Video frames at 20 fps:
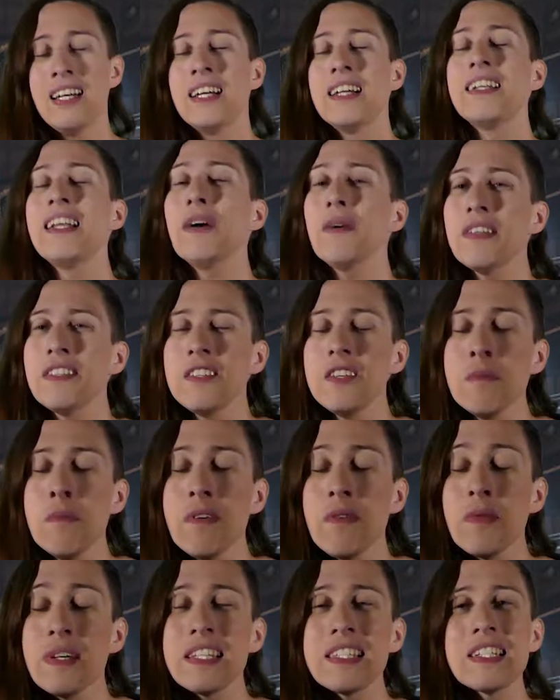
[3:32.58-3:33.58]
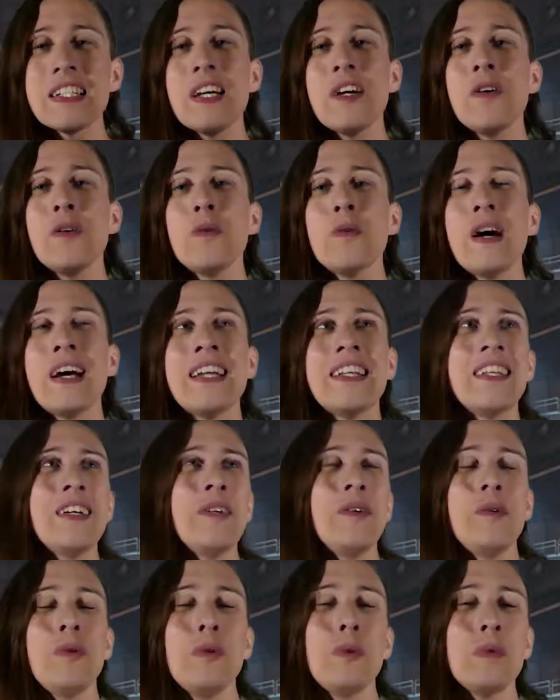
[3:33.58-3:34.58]
Now, with 2 more weeks to go, I
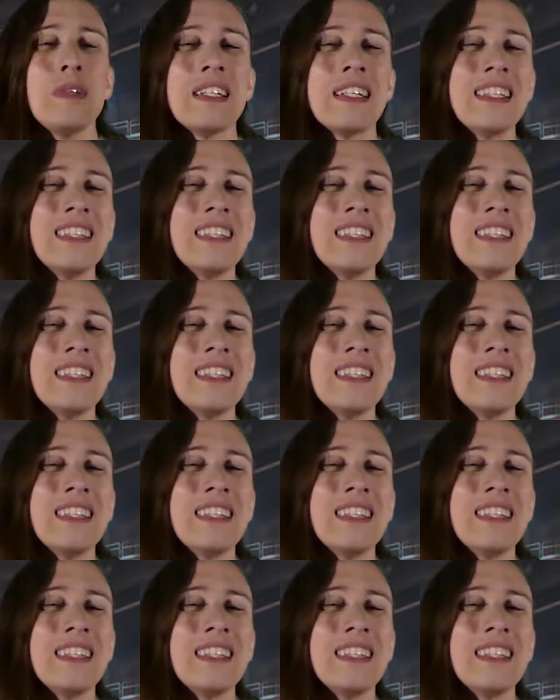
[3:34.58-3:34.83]
know